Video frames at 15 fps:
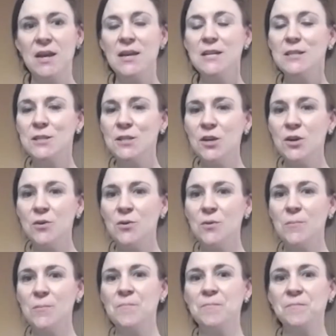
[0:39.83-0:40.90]

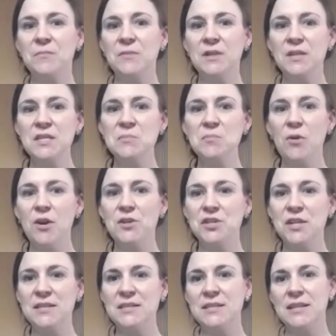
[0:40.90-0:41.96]
So this
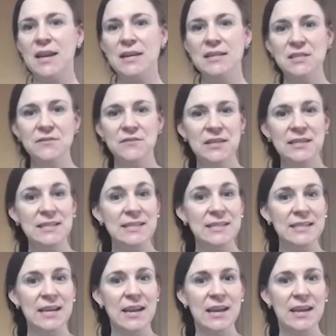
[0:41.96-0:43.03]
project and activity
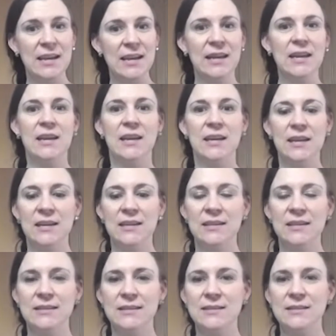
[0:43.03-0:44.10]
today
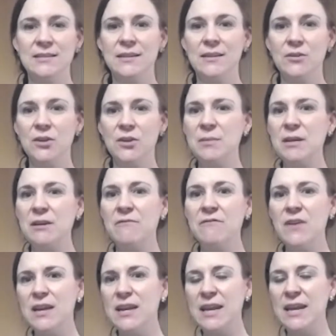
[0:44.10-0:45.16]
is going to be a
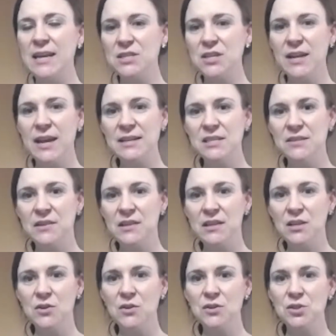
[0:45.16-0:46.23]
fun hands-on activity that you
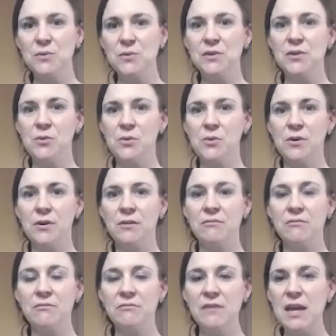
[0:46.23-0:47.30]
can do with your
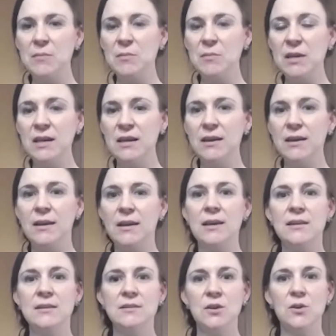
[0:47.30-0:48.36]
family.
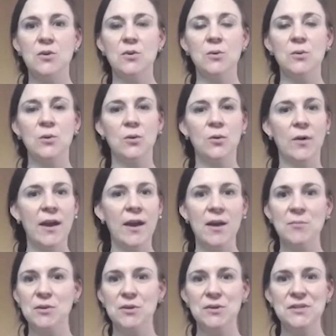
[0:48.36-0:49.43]
So
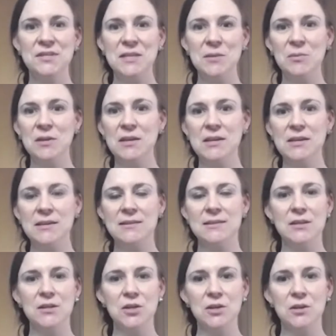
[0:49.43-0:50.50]
grab your siblings
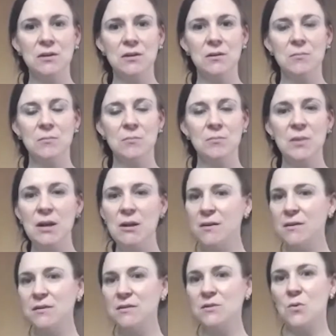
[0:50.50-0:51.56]
and your
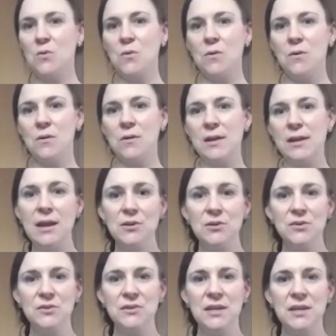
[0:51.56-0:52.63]
parents or an
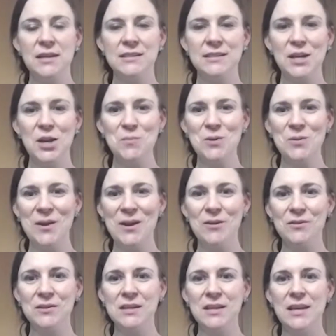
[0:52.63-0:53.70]
adult to help you
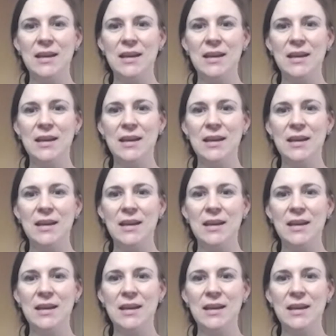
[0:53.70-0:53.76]
out.